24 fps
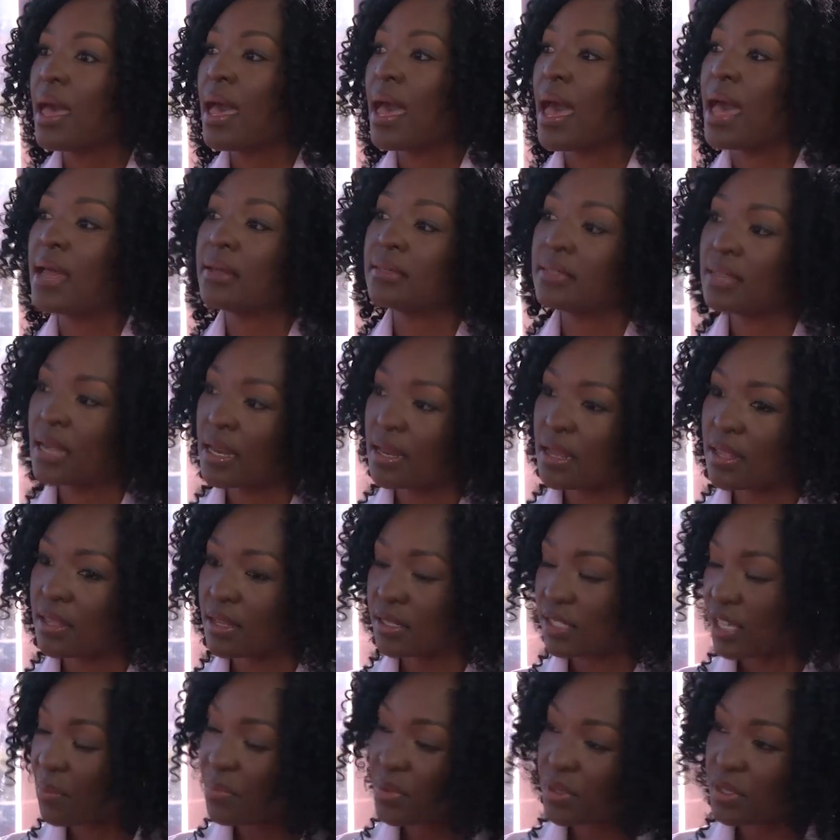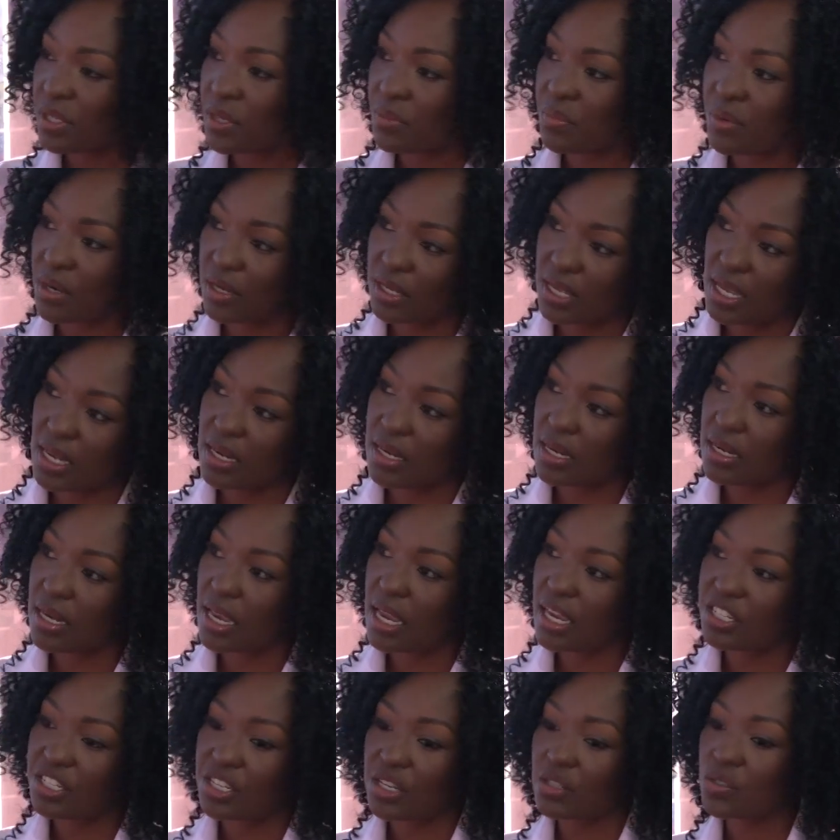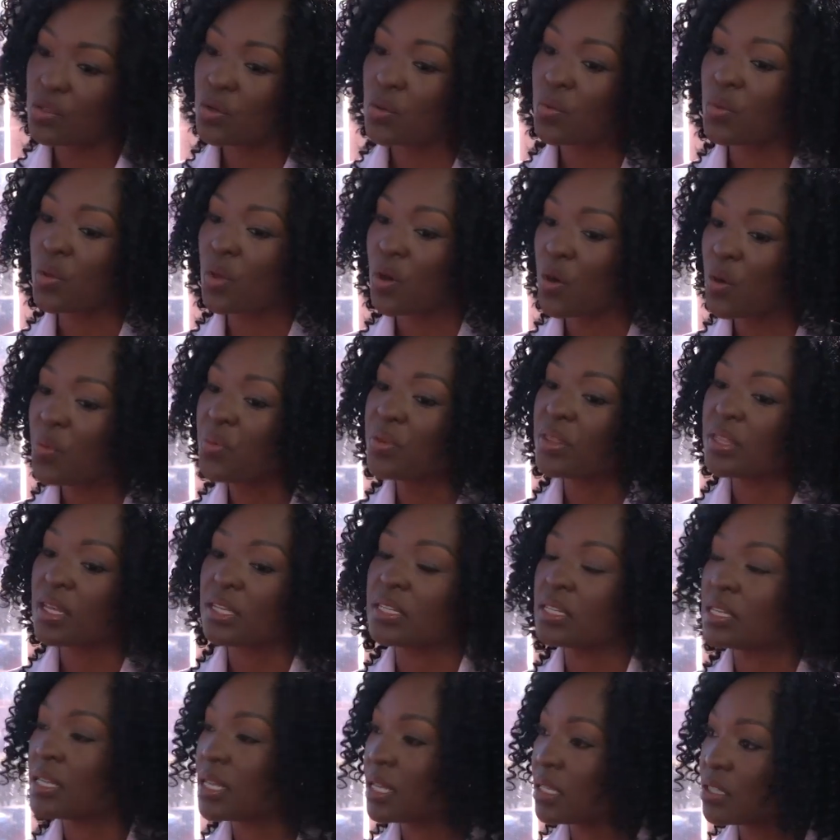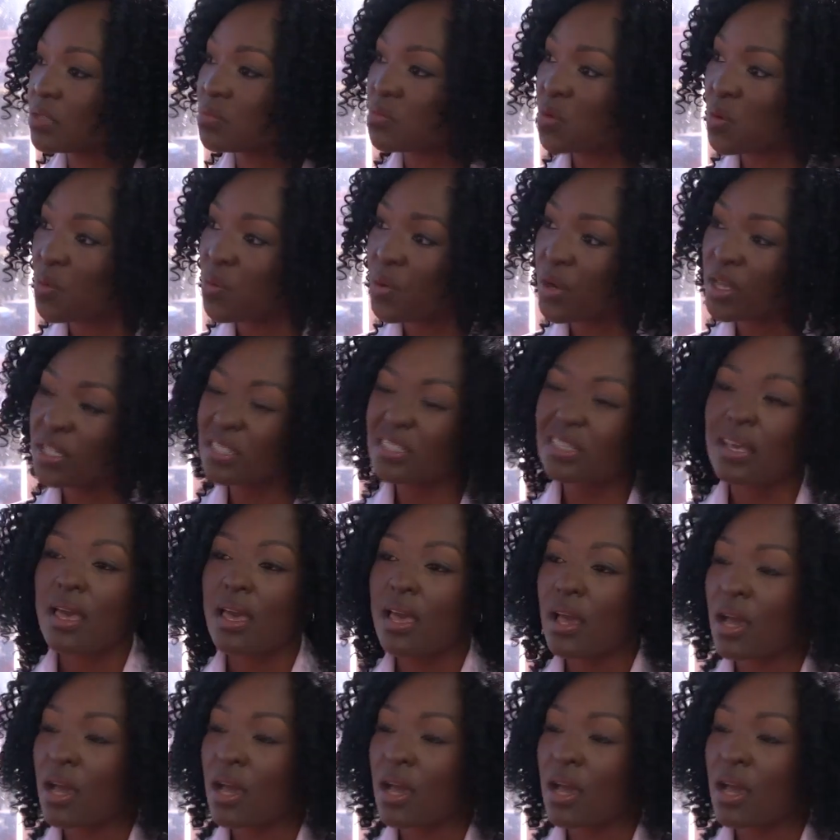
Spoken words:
And another championship again in Asia. So we're hoping that she gets more points.